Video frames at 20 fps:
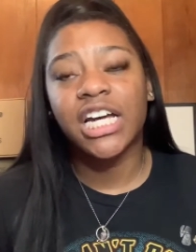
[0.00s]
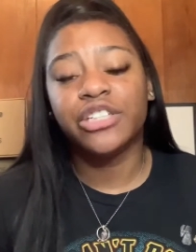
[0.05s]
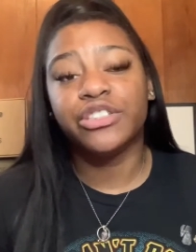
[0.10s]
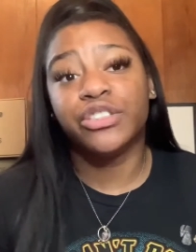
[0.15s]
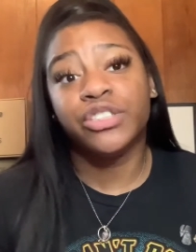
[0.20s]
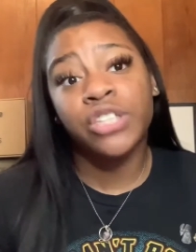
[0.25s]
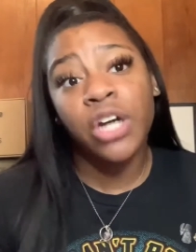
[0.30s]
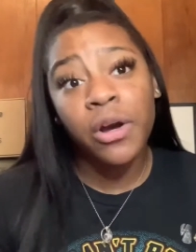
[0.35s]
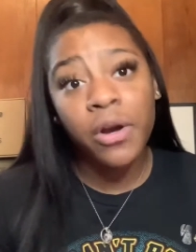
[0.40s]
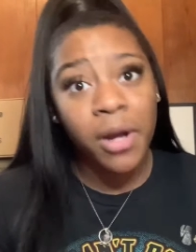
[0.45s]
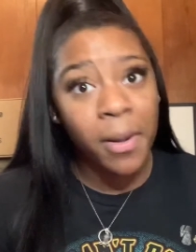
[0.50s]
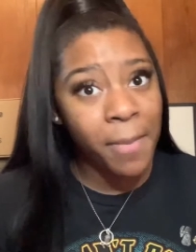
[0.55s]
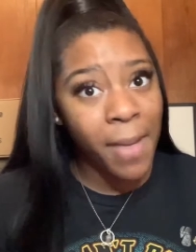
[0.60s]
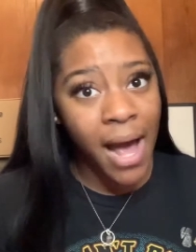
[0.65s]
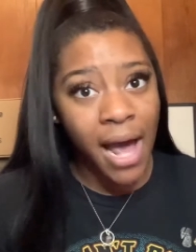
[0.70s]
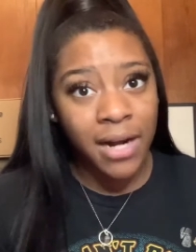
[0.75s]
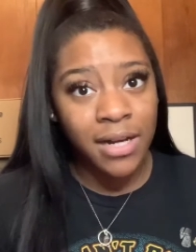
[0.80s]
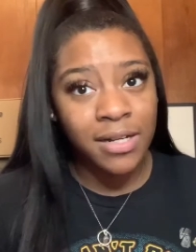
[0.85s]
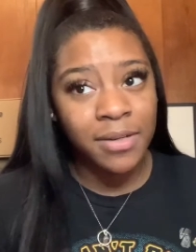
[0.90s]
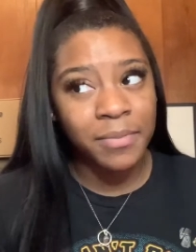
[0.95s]
joke
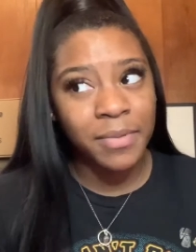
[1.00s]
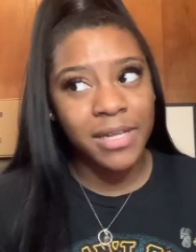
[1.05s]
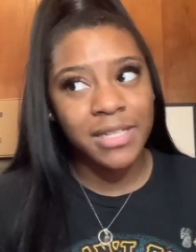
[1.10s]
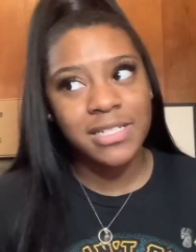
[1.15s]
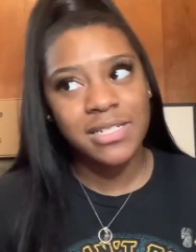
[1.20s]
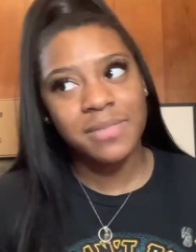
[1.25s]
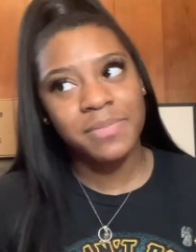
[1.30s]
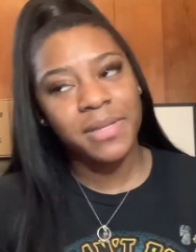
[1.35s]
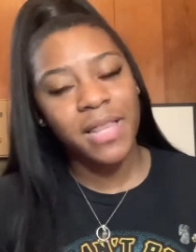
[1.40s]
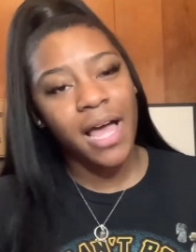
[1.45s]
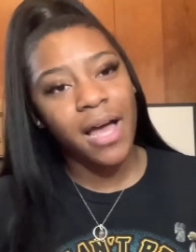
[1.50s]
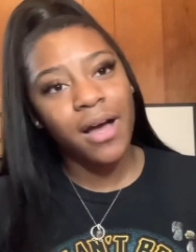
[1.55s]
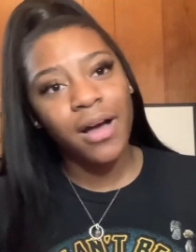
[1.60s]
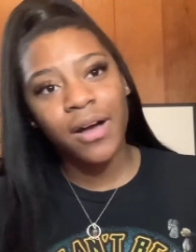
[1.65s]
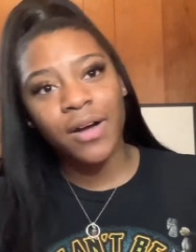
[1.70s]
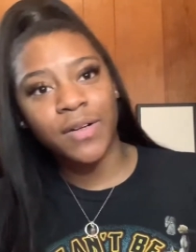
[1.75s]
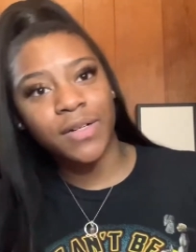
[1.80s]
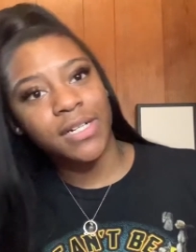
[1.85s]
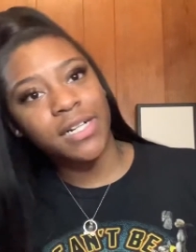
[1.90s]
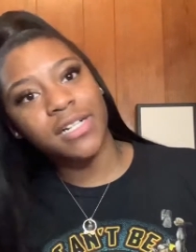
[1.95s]
about them and just be like,
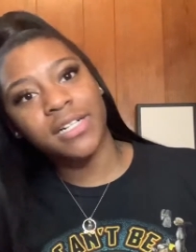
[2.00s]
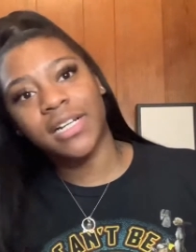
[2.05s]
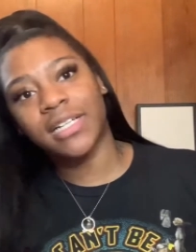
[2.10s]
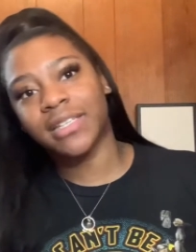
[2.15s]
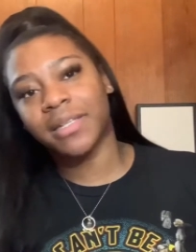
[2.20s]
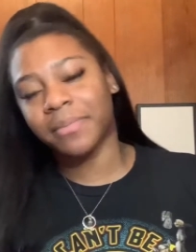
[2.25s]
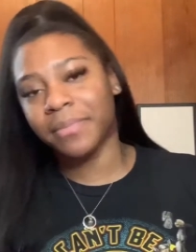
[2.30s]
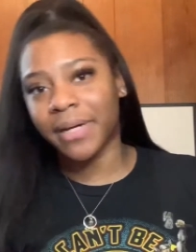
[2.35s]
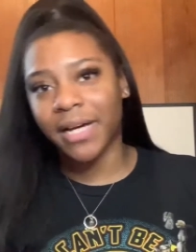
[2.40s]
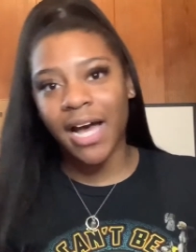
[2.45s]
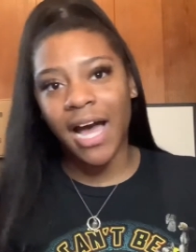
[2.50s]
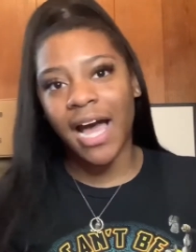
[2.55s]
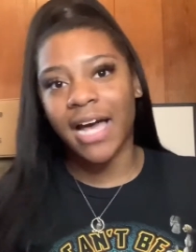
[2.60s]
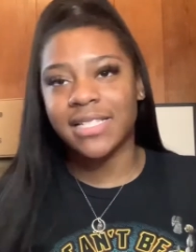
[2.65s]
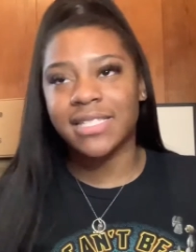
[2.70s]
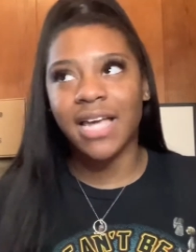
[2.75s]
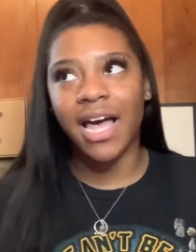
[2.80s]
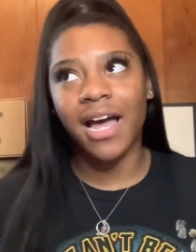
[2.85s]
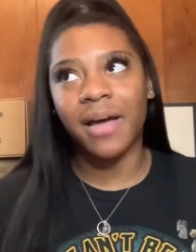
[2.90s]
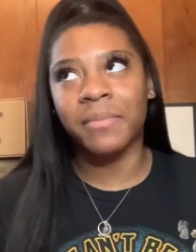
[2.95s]
oh, they're nothing but high
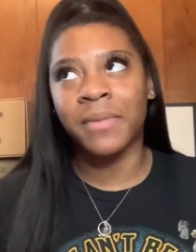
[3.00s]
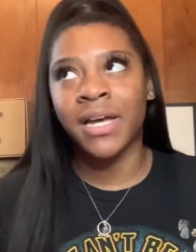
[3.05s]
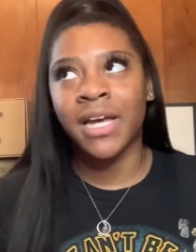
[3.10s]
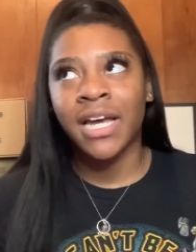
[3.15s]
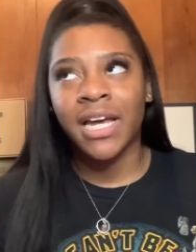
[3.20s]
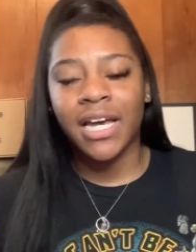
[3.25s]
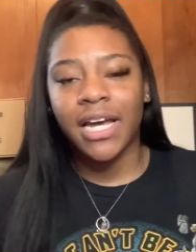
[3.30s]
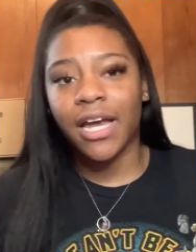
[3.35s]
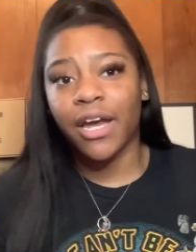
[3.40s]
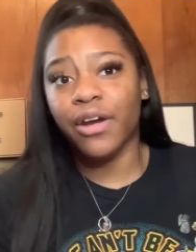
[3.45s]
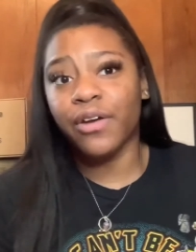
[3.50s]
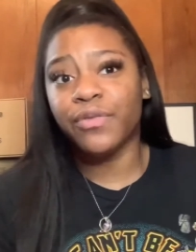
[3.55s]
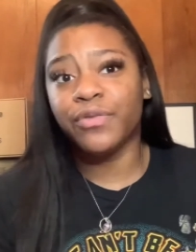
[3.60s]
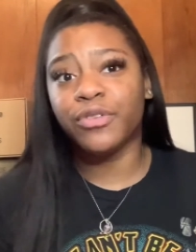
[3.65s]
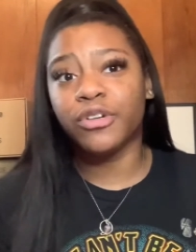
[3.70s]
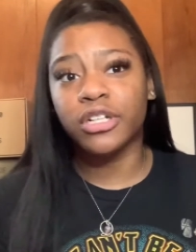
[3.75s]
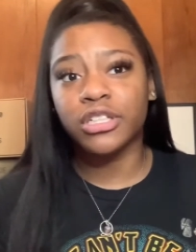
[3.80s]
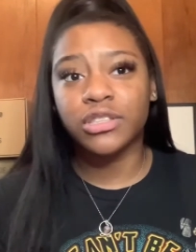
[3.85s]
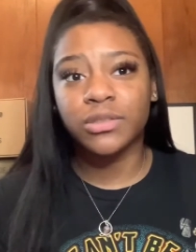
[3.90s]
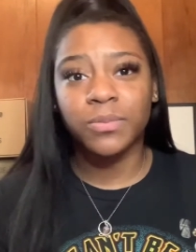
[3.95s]
top Air
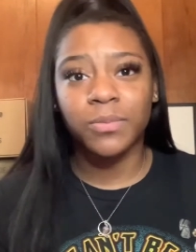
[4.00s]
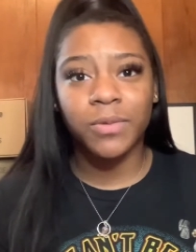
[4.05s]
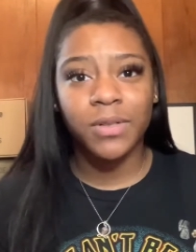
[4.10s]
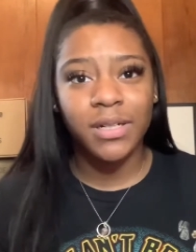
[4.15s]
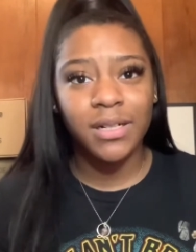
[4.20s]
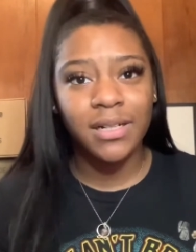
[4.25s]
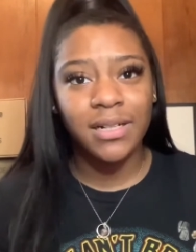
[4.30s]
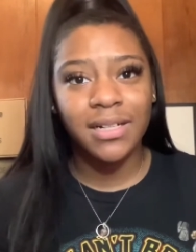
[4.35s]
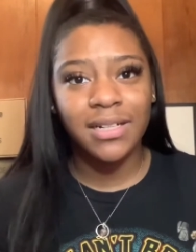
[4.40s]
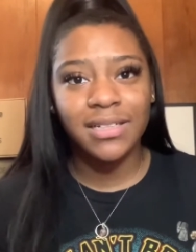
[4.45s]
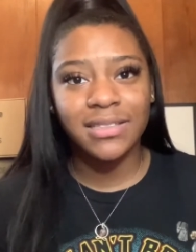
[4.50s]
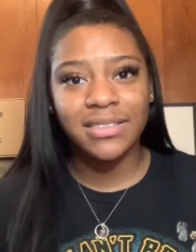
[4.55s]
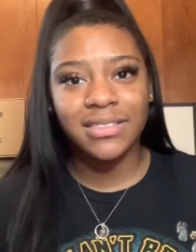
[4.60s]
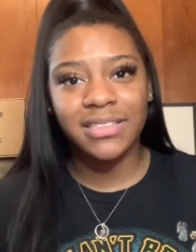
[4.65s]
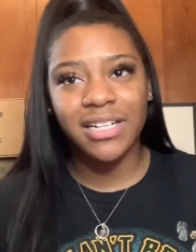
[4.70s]
Force Ones.